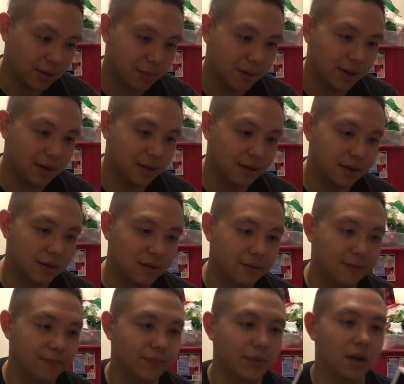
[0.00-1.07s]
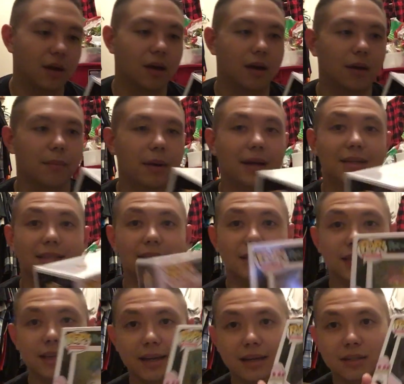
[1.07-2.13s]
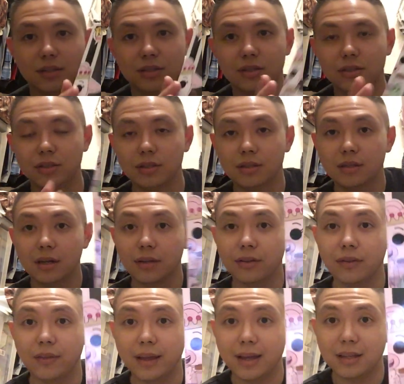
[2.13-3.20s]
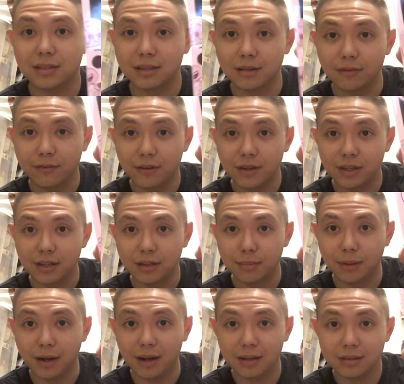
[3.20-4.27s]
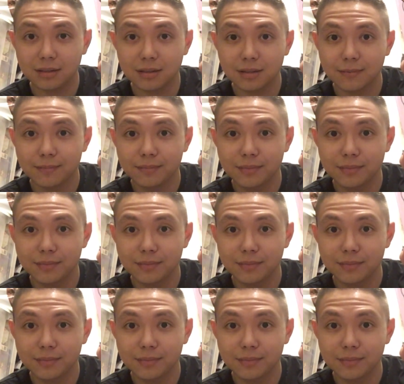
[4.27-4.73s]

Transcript: about it. I did get, other than that, it's a very good box.